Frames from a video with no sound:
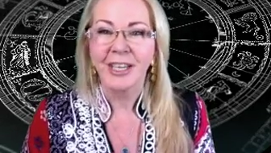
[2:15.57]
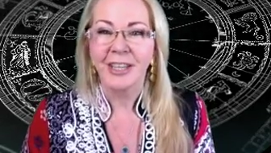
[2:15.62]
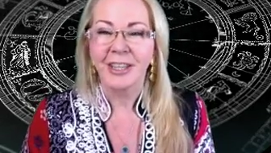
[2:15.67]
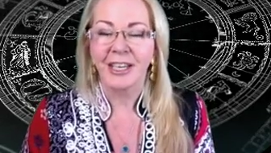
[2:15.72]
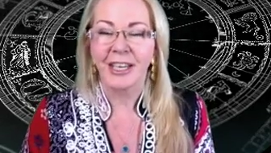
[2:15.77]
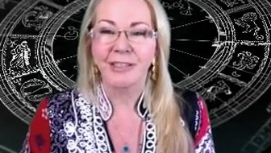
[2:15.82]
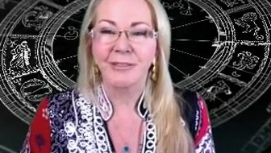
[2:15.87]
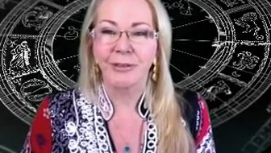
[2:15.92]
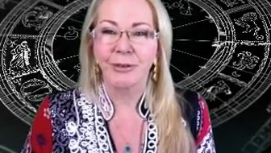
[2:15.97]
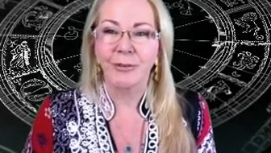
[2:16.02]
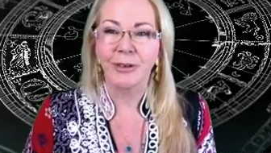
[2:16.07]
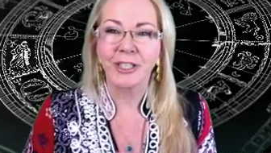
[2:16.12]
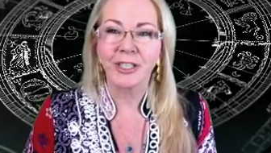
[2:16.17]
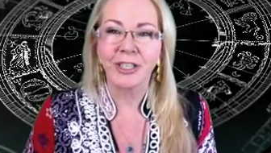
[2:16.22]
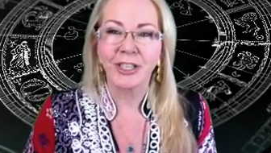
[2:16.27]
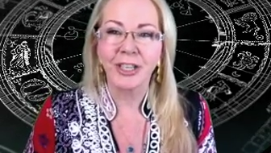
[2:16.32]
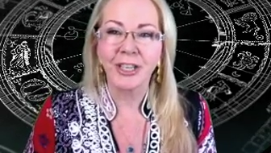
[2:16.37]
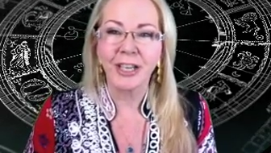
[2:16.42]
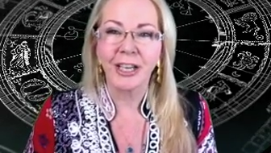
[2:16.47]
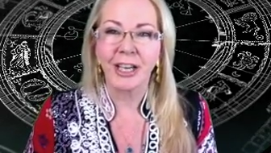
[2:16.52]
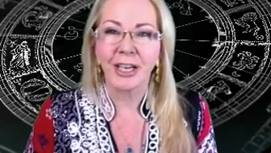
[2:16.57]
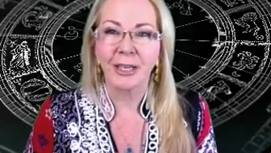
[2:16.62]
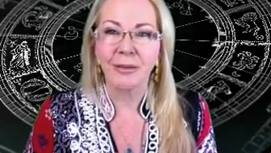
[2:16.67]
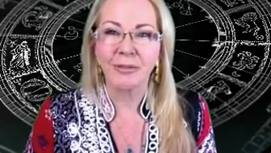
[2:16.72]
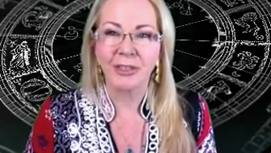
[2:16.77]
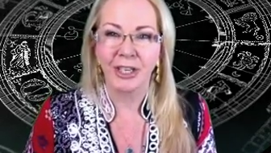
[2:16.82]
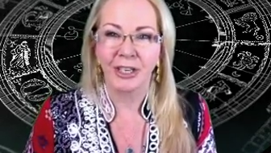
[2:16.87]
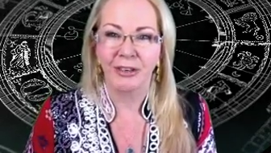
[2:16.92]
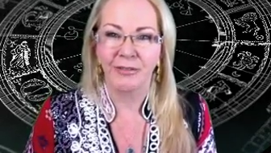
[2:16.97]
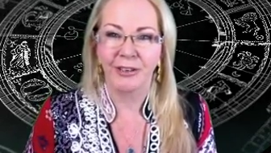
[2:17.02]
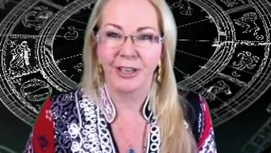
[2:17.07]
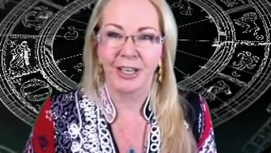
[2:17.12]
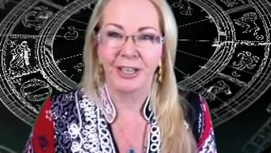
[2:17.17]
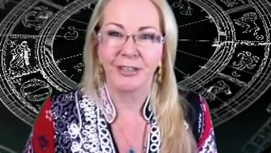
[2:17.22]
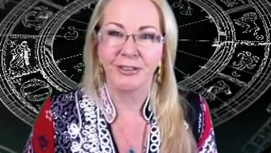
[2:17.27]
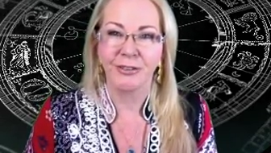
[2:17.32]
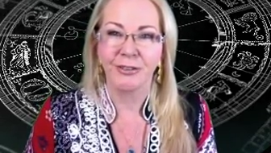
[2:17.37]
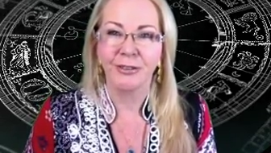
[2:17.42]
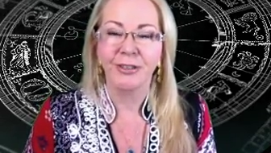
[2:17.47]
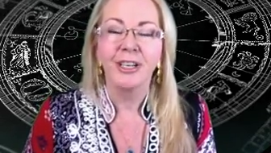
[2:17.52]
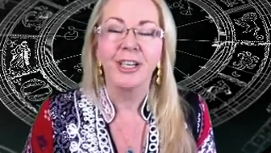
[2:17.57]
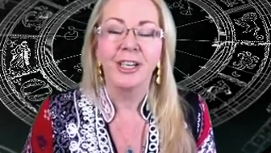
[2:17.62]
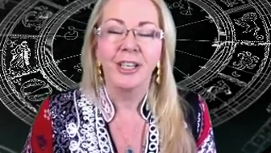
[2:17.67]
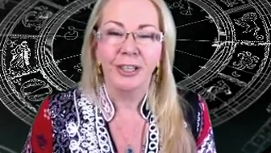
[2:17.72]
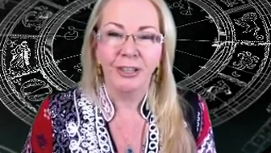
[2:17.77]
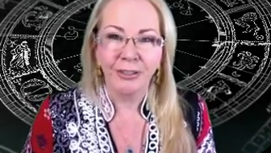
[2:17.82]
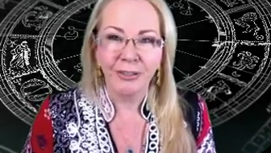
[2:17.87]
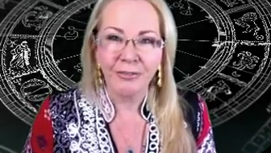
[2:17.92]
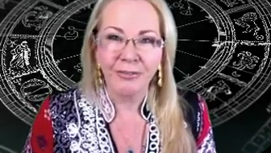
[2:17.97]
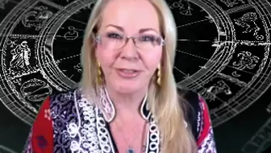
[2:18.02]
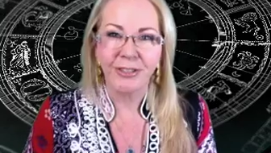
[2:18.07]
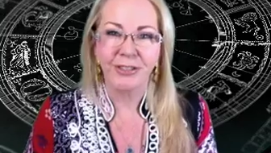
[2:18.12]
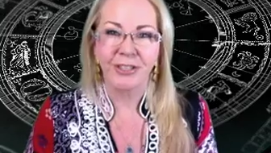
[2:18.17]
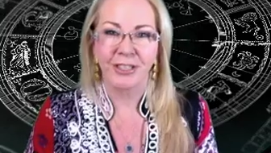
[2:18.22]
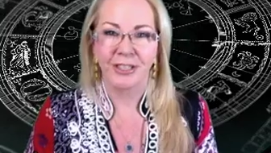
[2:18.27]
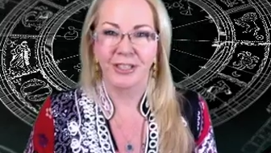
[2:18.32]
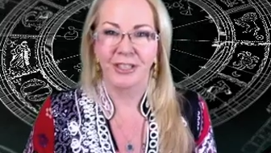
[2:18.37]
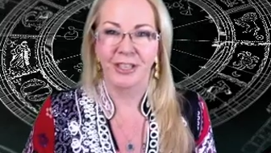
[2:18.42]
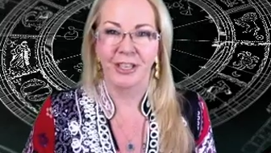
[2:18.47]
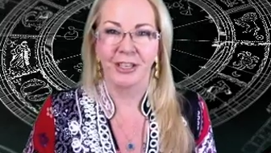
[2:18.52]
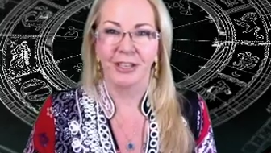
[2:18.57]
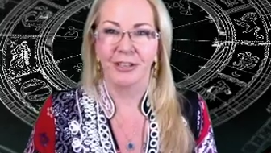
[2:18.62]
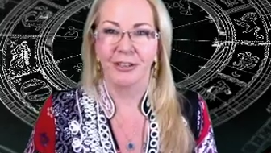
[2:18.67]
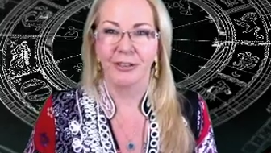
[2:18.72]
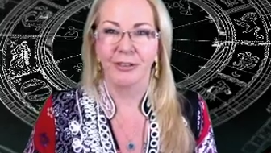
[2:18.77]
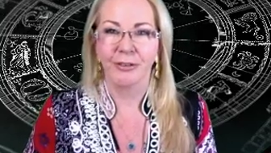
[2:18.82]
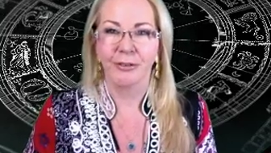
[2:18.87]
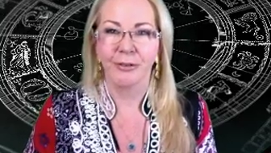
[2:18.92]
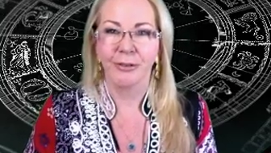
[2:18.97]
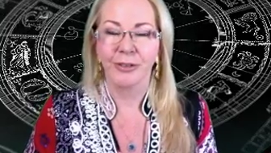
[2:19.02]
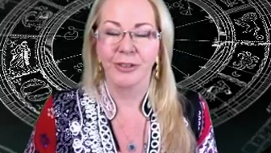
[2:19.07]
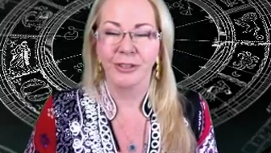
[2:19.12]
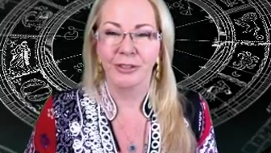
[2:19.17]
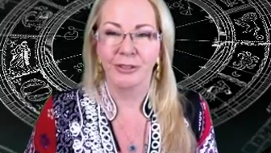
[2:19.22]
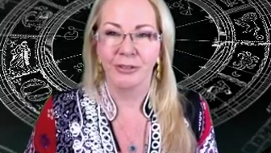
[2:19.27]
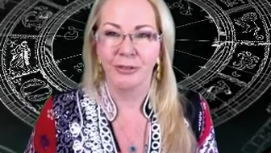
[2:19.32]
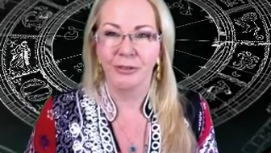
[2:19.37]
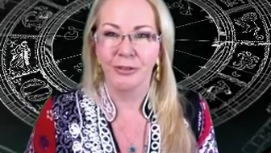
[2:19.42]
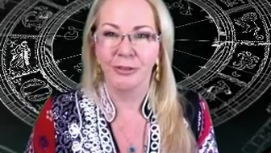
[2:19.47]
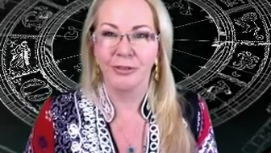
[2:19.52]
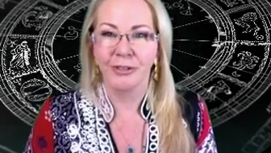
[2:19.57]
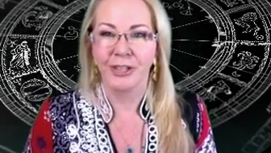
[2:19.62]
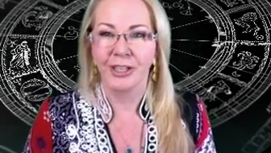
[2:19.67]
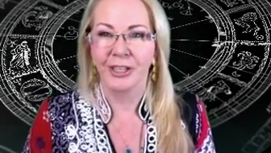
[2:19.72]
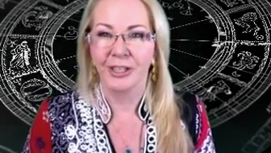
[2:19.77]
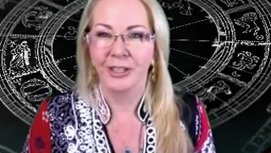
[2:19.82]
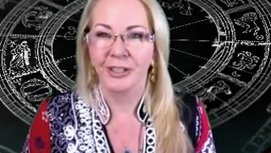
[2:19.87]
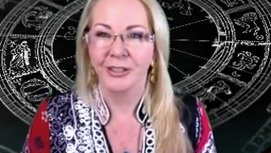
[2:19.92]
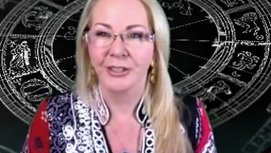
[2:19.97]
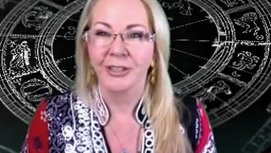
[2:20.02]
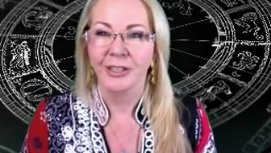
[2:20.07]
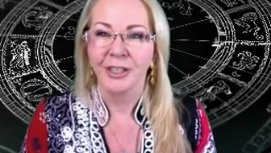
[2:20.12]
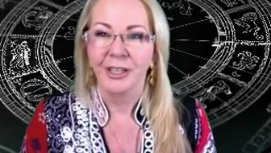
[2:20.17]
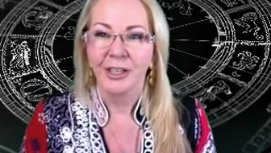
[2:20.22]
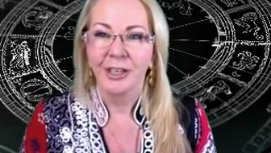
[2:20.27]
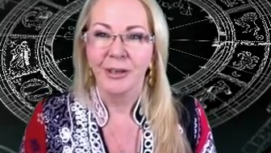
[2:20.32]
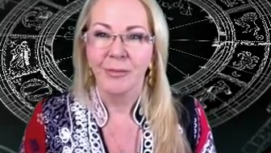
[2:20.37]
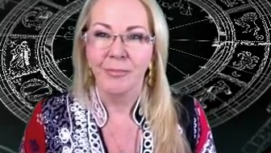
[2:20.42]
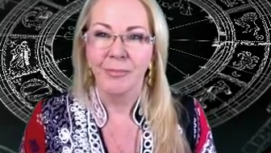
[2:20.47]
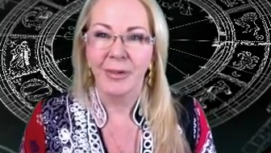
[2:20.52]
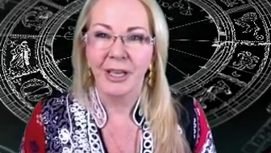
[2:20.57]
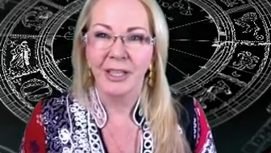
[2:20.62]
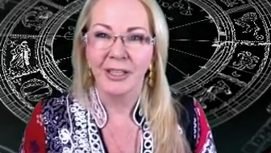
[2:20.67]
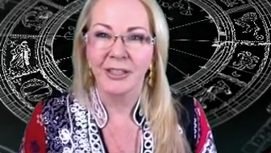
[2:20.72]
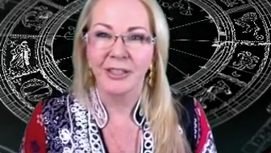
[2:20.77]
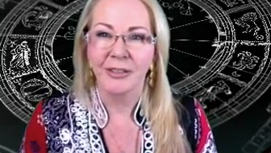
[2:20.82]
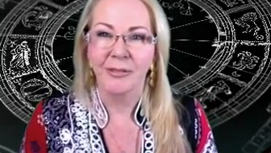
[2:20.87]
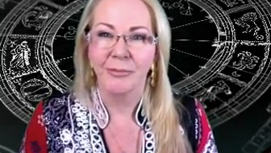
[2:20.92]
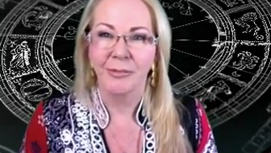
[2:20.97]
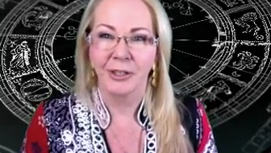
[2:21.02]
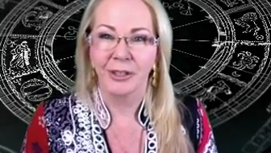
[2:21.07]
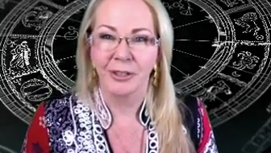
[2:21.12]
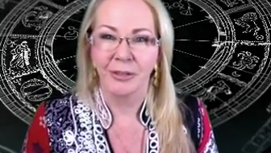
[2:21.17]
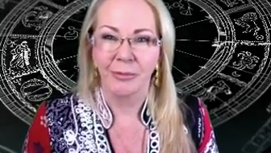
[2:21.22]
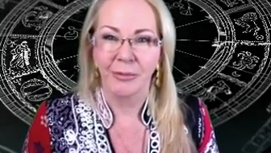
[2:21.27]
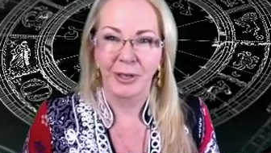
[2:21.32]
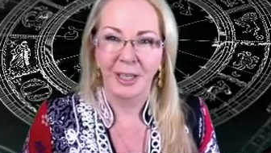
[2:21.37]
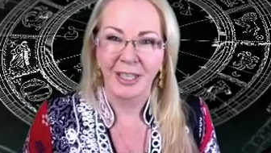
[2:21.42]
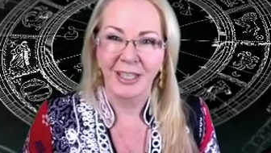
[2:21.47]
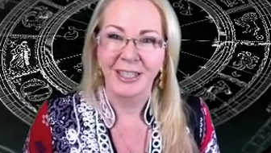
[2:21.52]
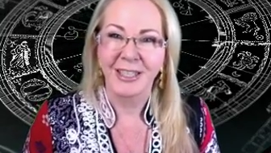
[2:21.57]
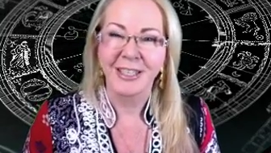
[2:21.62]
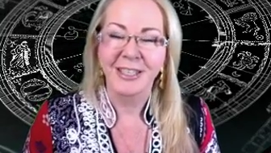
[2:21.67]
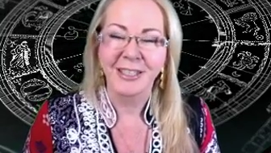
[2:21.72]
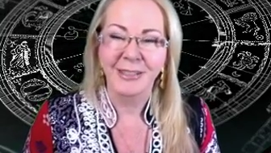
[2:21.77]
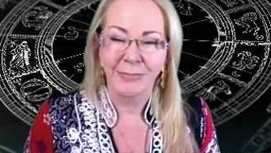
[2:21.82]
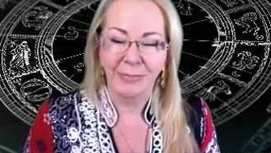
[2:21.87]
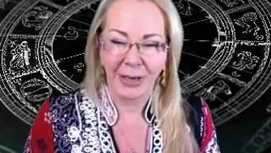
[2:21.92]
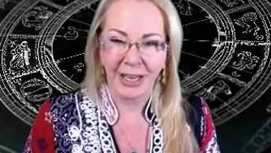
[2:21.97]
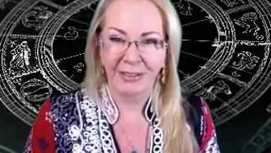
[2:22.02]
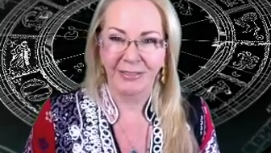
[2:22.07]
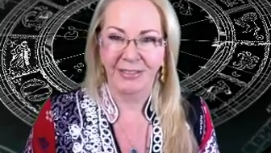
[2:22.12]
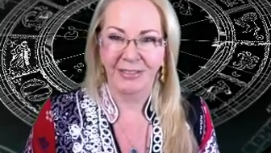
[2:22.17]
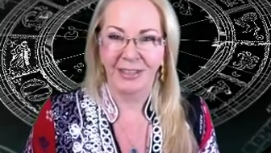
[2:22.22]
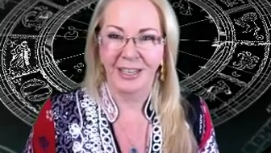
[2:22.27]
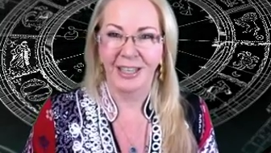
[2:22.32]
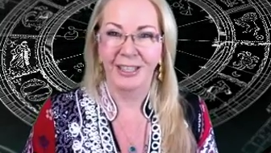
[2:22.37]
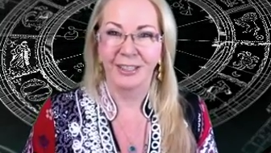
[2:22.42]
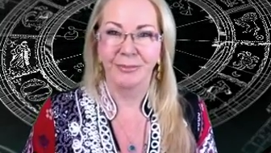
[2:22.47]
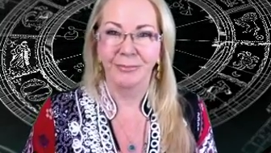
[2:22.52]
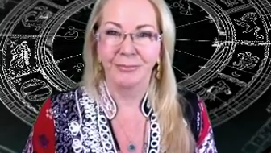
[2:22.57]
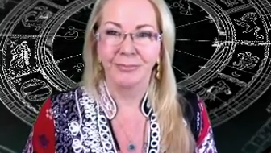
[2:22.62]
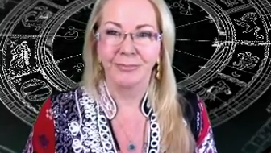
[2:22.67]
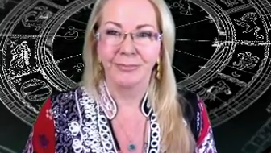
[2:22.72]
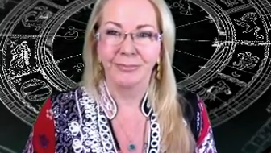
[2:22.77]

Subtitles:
Thanks for watching. I'm Jennifer Angel. Look forward to seeing you through the month with the weeklies. Bye for now.